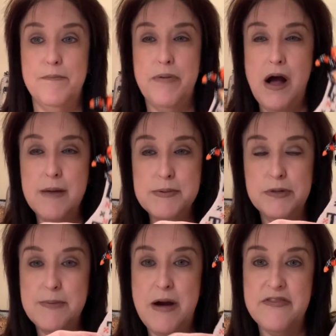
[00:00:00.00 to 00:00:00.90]

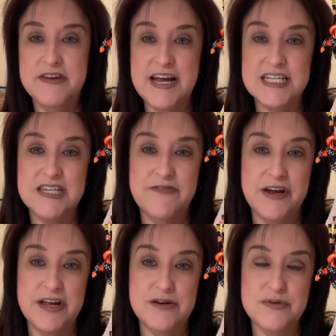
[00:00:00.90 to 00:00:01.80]
probably by the next
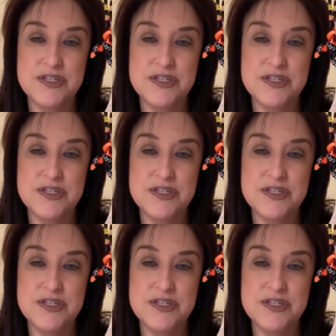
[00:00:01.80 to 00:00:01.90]
video.